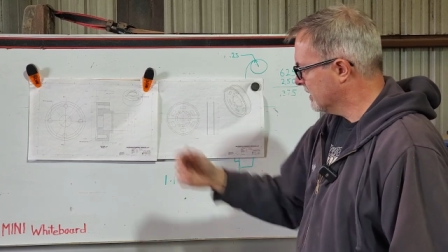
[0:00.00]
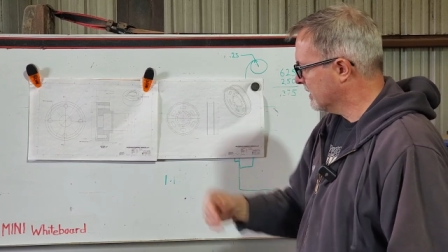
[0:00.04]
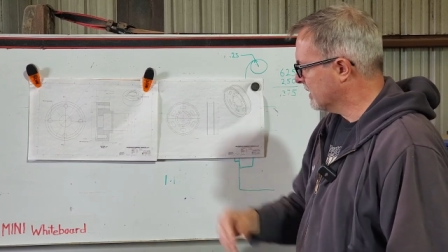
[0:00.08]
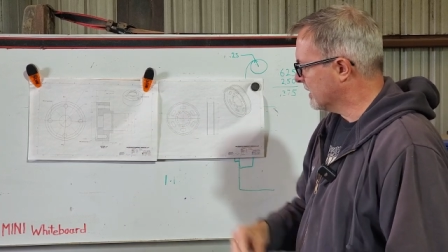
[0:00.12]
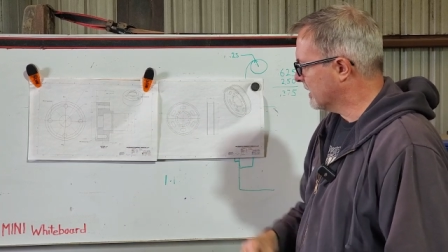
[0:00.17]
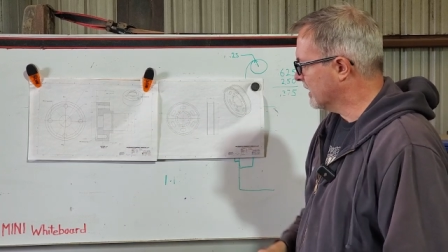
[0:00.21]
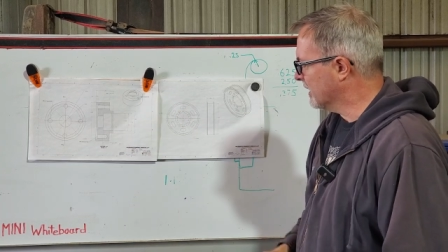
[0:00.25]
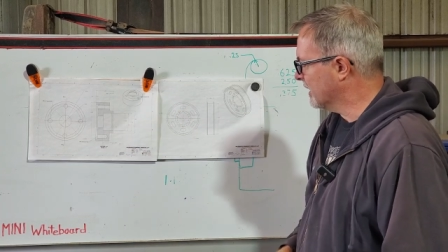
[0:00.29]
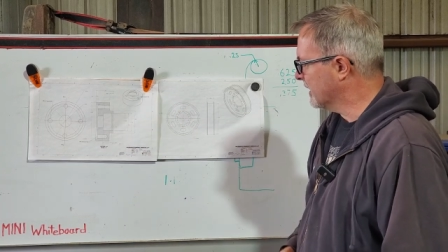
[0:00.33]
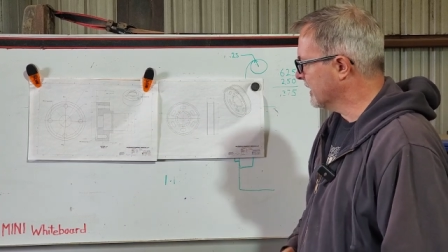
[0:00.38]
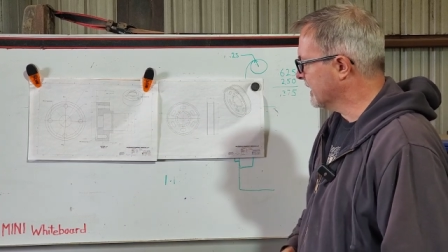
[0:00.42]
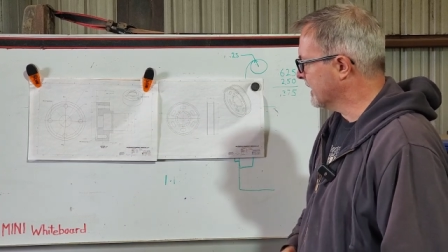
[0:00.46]

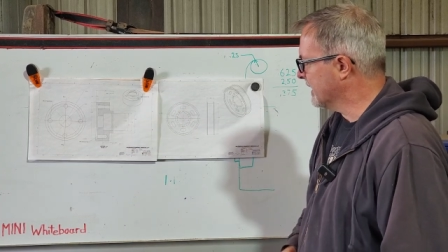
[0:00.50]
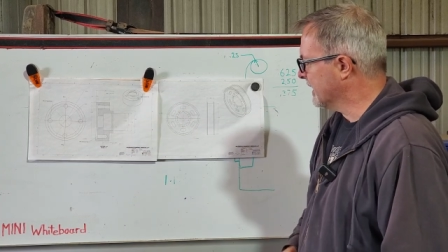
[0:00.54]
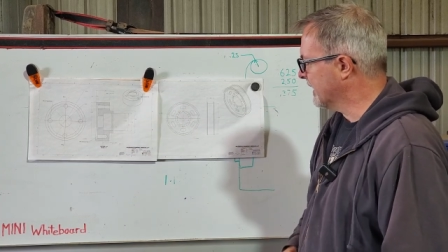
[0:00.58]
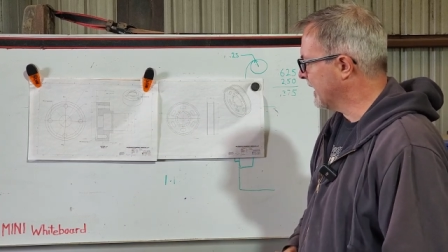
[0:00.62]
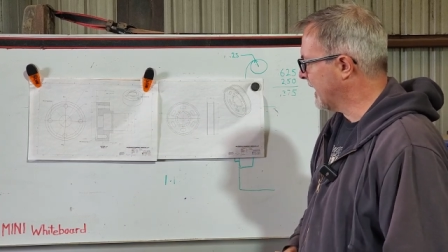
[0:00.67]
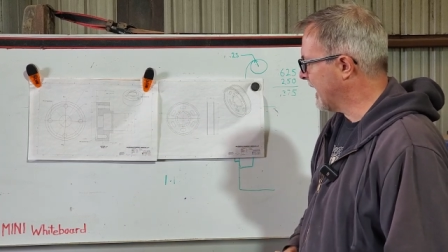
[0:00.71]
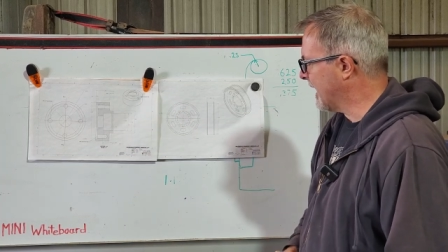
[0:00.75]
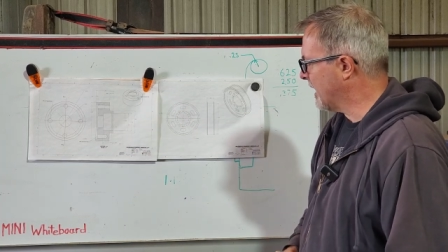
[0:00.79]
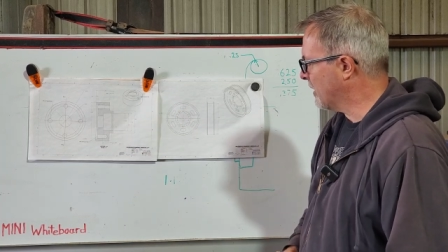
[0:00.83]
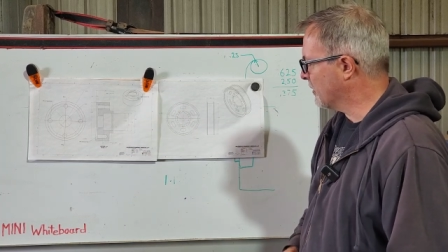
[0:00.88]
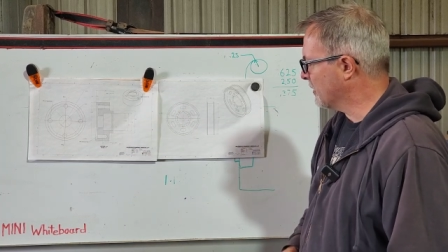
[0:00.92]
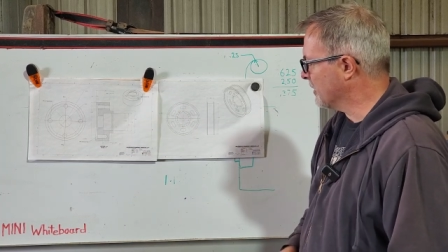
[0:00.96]
uh, in and
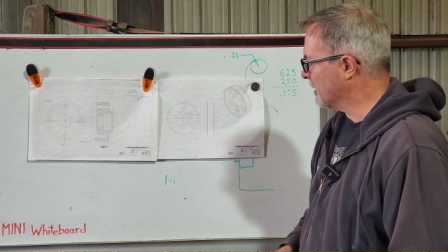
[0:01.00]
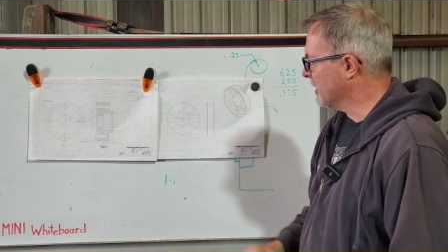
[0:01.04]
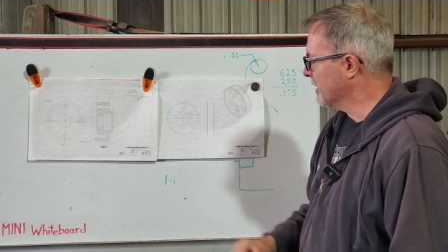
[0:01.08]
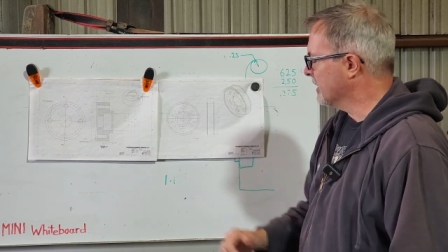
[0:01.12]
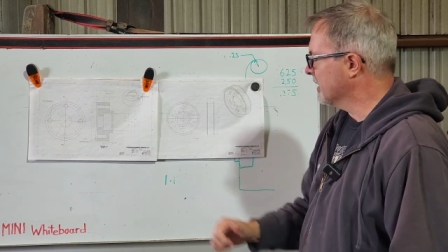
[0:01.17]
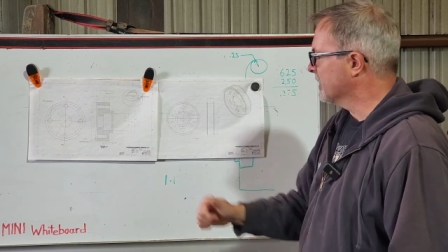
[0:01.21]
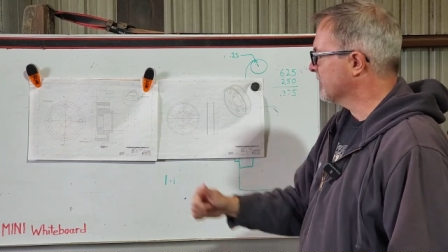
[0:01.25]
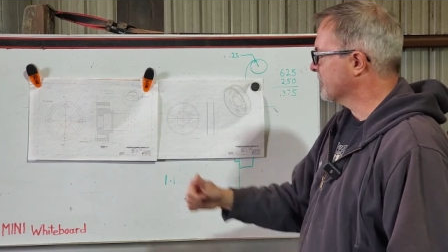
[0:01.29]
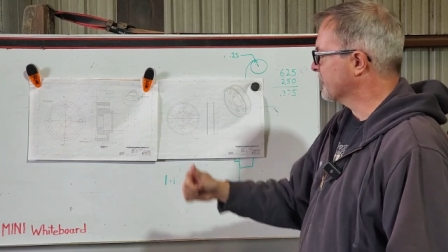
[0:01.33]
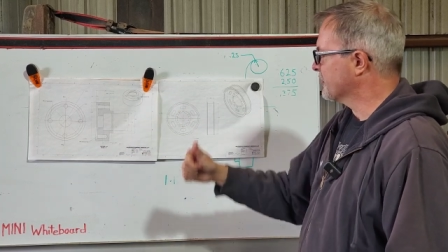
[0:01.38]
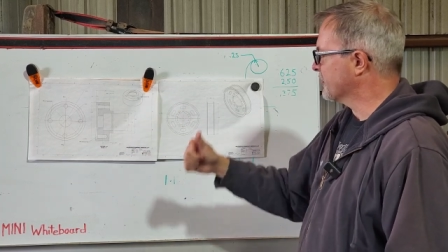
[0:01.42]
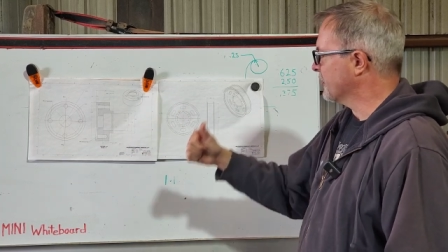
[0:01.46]
out.
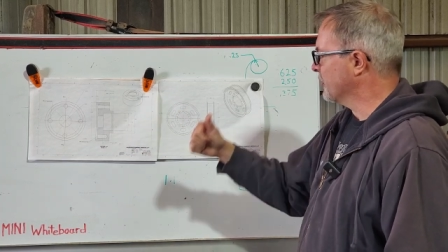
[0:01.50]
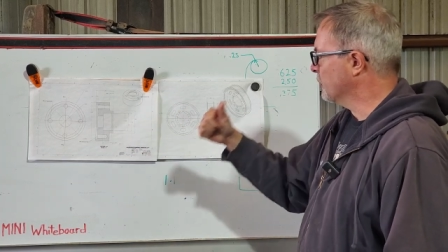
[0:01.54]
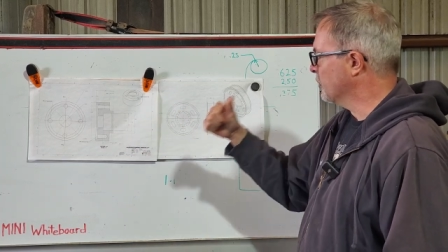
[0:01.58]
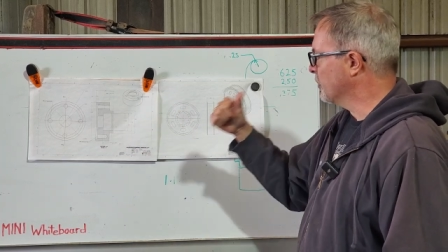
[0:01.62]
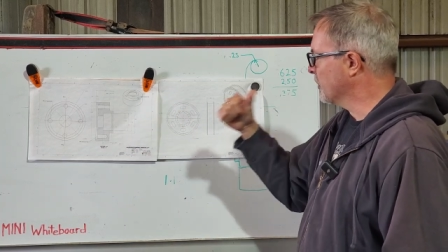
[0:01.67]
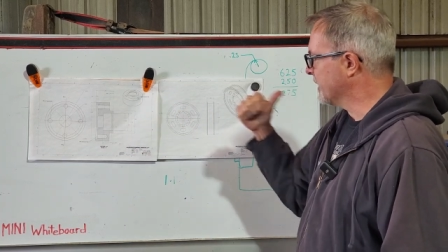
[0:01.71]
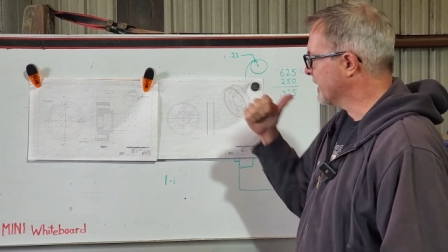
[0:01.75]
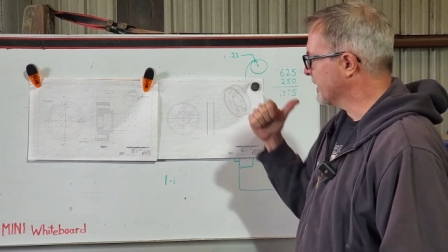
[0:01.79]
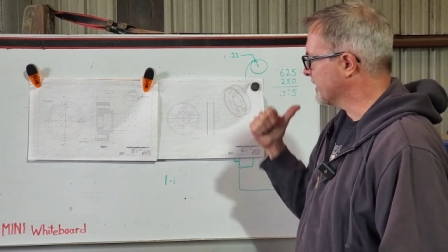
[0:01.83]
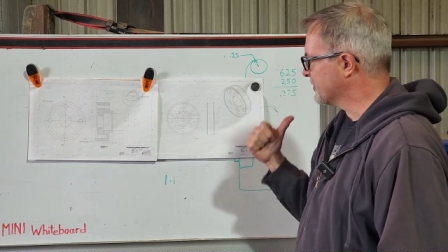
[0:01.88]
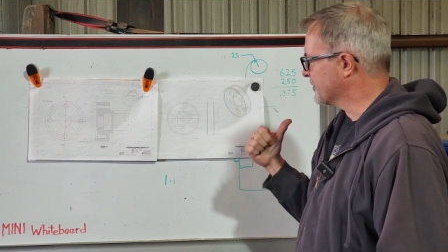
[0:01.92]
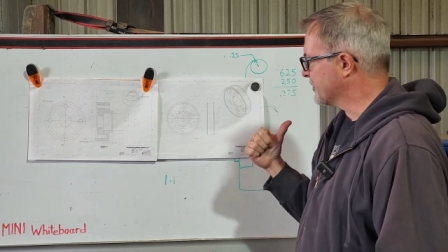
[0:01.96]
So we'll
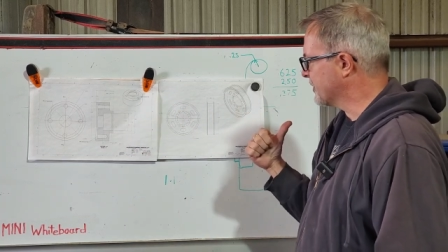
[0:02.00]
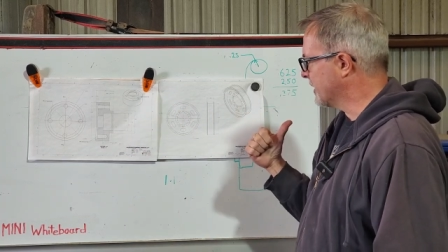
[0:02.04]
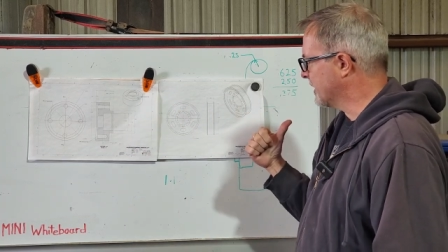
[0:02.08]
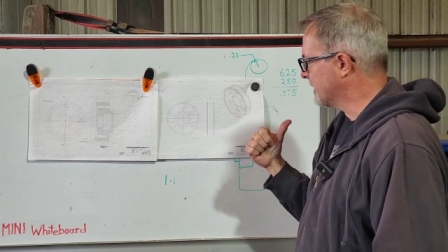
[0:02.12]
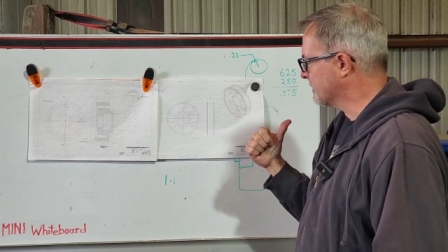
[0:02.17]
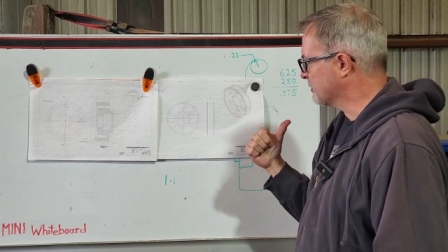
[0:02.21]
get set